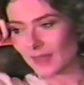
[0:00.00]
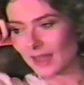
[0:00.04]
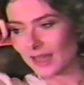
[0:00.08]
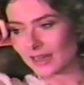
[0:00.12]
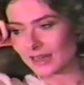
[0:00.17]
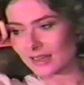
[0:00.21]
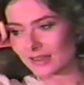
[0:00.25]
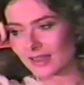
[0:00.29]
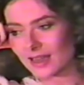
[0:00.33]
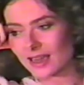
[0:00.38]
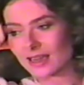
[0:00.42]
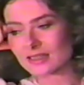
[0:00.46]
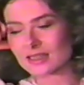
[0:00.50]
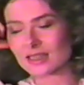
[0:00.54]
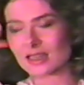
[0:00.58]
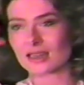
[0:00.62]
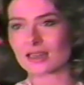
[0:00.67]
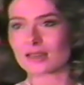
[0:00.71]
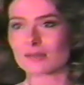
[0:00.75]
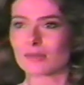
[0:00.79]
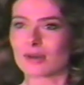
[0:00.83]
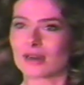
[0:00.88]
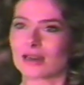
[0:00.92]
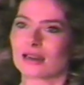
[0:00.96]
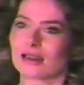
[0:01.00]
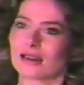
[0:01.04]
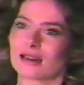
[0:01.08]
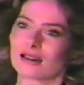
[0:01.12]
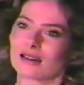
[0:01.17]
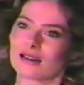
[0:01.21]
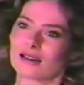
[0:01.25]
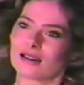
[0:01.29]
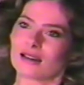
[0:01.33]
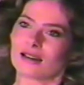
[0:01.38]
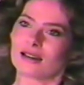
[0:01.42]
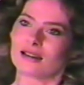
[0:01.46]
And at that time, I
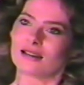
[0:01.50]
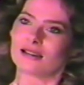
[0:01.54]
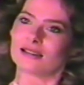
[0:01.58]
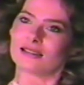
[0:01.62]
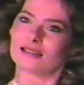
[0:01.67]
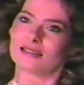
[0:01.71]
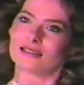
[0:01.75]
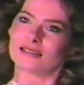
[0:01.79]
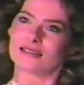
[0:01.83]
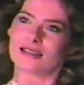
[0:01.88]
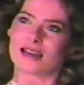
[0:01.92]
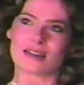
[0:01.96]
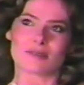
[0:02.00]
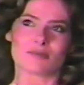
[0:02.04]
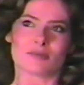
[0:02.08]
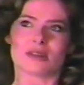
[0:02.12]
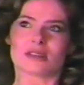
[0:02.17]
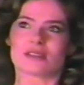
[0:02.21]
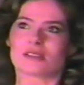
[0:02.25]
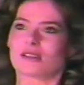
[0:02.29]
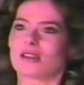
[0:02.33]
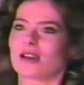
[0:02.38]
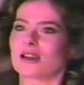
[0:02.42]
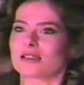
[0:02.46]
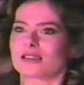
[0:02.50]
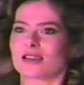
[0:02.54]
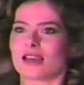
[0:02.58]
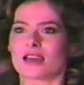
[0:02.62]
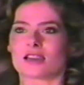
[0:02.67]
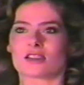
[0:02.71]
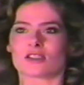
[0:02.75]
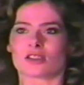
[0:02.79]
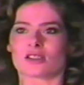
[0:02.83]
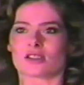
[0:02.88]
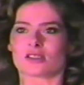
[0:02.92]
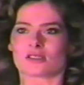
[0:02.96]
uh, had been to Los
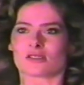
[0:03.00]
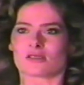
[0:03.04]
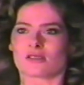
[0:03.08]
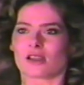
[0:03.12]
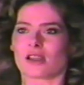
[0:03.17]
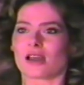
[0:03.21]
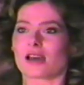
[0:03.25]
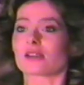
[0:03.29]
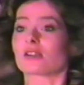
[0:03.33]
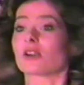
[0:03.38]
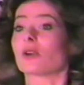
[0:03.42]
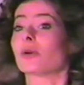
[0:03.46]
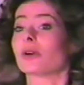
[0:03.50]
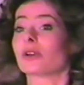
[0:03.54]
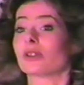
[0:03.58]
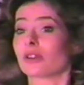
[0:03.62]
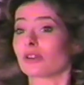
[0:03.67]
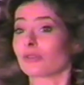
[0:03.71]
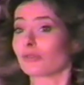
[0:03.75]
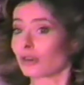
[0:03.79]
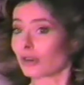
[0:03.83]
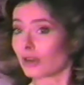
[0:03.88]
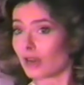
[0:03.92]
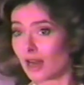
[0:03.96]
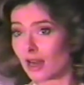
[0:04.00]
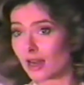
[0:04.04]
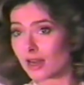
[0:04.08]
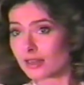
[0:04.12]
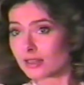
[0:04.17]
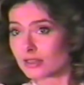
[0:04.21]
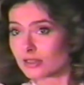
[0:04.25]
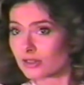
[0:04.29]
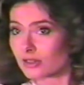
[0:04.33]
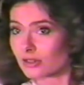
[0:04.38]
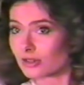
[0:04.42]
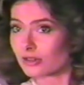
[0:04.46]
Angeles a lot, going there for
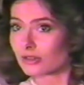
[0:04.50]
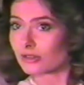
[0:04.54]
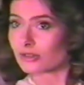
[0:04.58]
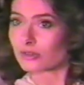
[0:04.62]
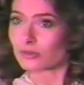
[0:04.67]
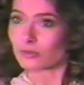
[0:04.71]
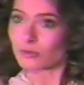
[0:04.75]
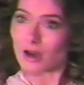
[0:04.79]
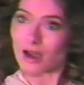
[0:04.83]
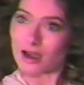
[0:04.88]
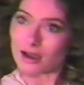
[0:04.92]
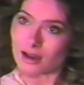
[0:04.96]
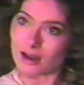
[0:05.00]
concerts, mm-hmm.